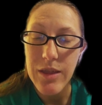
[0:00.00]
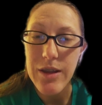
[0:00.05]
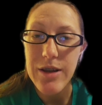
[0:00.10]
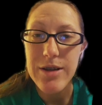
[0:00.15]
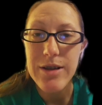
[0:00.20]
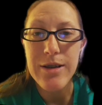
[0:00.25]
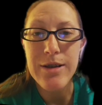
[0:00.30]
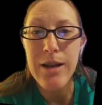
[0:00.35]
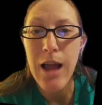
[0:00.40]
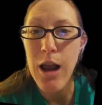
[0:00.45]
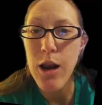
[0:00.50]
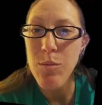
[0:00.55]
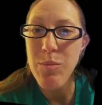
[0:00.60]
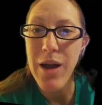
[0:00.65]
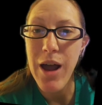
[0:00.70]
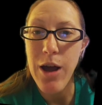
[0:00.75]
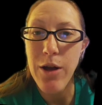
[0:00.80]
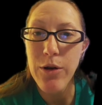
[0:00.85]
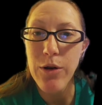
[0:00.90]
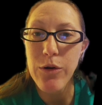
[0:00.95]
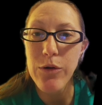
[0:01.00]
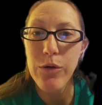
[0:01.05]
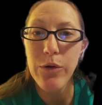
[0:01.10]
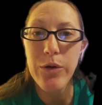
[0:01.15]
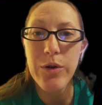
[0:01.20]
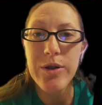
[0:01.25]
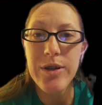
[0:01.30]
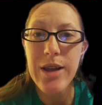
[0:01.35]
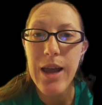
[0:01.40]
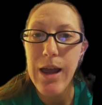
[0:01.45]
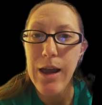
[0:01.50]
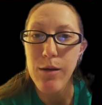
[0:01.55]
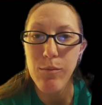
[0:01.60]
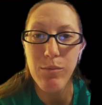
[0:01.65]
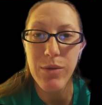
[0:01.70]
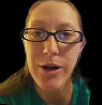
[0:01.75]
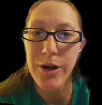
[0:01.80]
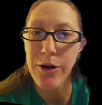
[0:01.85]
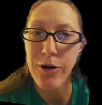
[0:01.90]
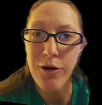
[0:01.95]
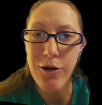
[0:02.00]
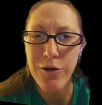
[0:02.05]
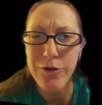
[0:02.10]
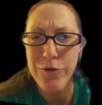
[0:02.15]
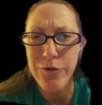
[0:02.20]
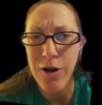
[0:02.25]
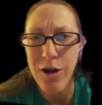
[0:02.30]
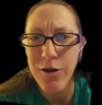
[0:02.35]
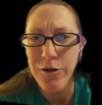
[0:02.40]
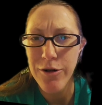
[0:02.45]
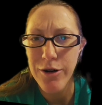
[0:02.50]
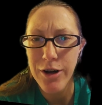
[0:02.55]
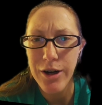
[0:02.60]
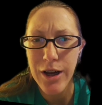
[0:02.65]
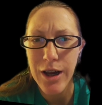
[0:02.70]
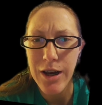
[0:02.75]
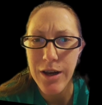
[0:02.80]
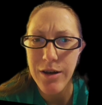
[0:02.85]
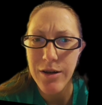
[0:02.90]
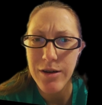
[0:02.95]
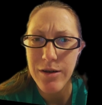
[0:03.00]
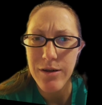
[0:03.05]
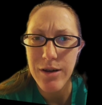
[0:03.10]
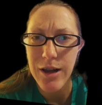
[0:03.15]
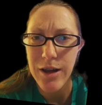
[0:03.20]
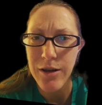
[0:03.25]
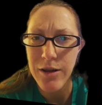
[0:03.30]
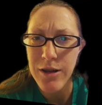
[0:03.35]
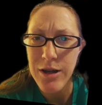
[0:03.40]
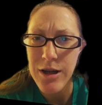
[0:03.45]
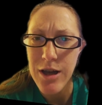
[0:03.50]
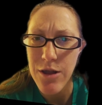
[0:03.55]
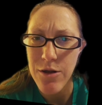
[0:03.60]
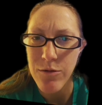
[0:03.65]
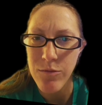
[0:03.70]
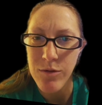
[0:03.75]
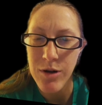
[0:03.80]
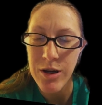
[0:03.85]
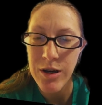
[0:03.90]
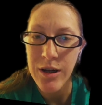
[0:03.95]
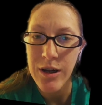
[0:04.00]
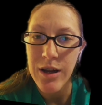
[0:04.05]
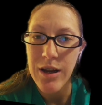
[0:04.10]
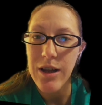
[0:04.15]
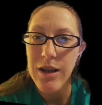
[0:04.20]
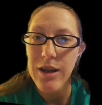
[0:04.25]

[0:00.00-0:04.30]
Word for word: This is not about who's bigger or stronger and can kill the other one.